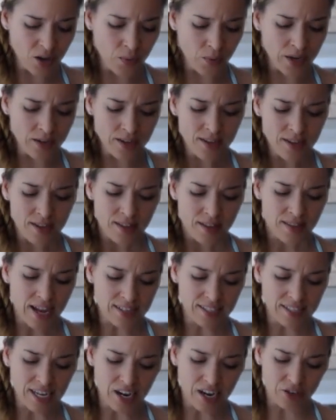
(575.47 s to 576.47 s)
Anyway,
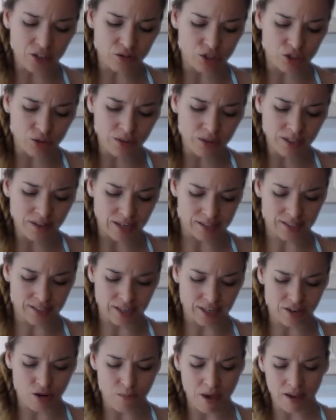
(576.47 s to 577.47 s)
that's how you do it. That's
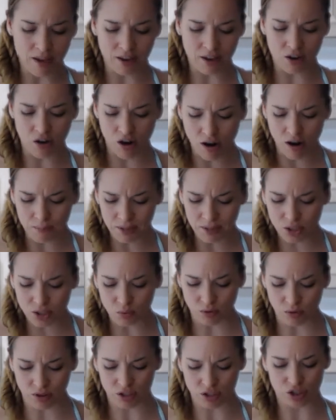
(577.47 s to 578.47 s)
how you make an
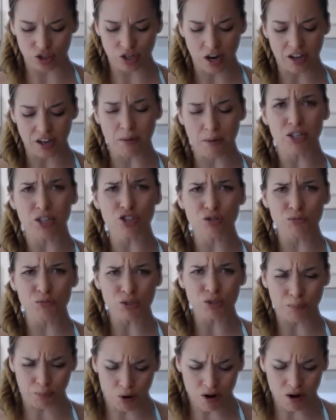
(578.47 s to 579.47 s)
omelet with shiitake
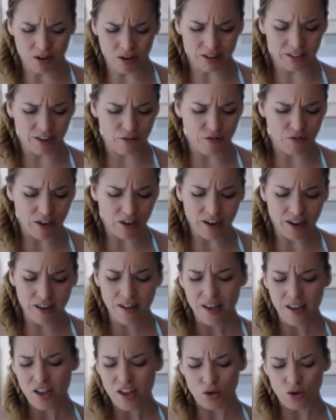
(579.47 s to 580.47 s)
mushrooms and broccoli and feta.
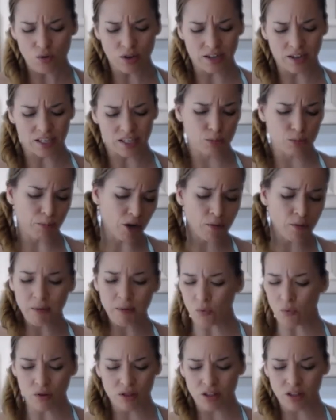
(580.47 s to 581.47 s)
You can
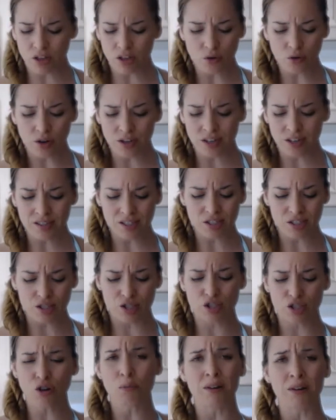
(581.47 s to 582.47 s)
experiment with the ingredients.
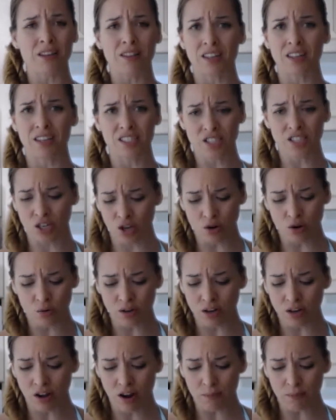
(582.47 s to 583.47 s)
So many things can
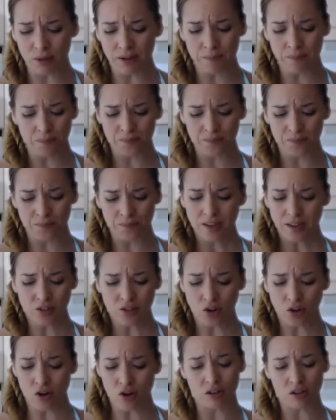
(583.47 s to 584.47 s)
go in an omelet,
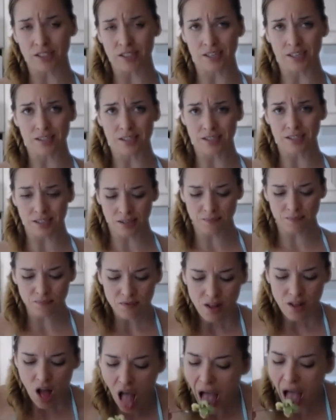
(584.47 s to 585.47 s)
and they're all
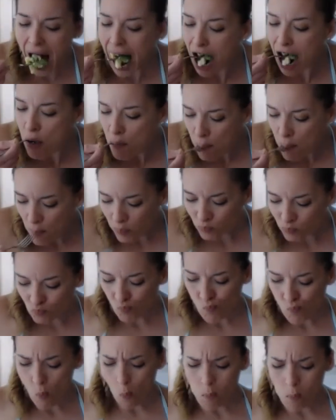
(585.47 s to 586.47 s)
tasty.
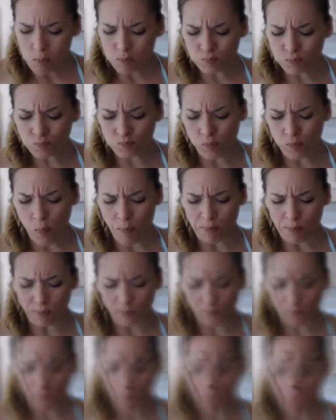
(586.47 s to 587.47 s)

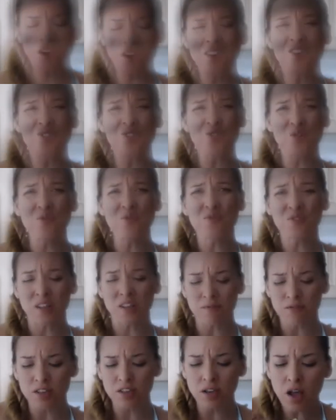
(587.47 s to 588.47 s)
The egg is so
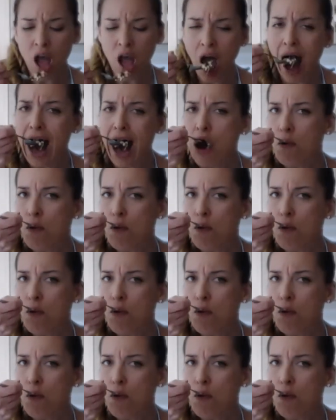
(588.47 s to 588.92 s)
fluffy.